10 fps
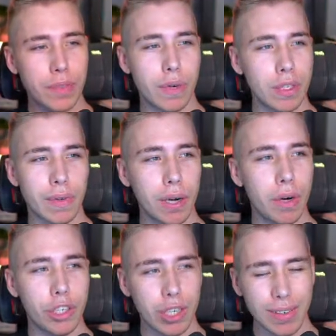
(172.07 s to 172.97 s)
Fox
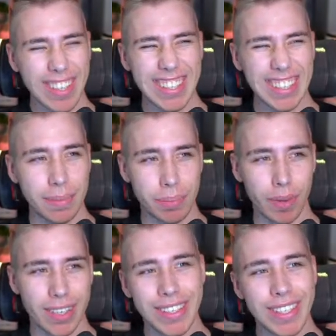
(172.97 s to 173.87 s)
Federation?
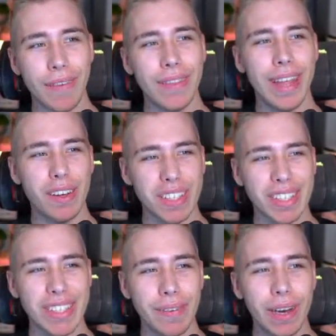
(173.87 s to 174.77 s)
Simple.
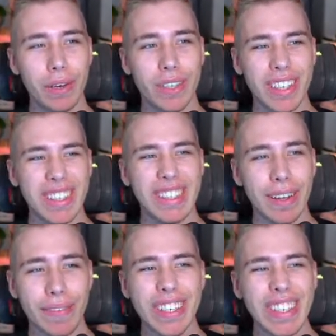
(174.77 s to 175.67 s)

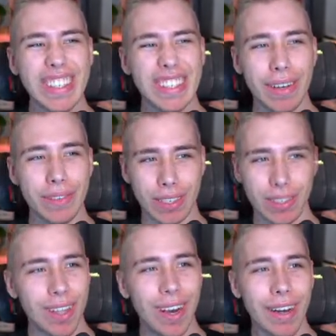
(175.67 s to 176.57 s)
7,777.
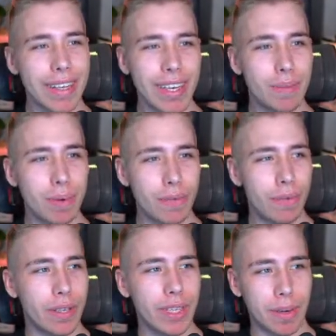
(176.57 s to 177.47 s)
The lucky number
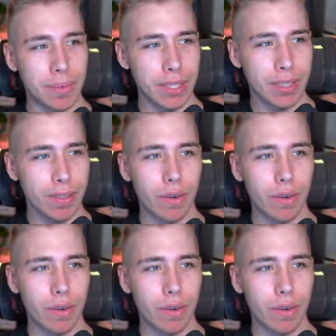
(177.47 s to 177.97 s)
4 times.